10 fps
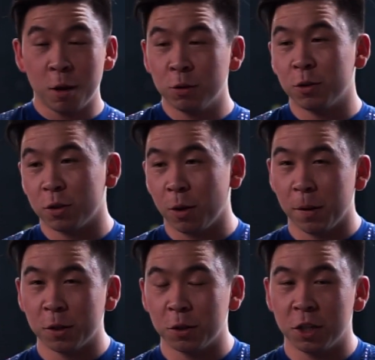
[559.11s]
most
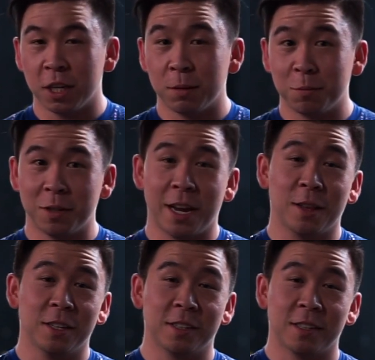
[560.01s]
commercial gyms
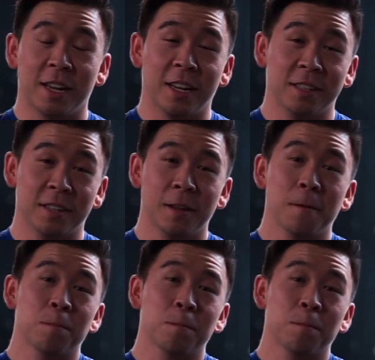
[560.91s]
now these days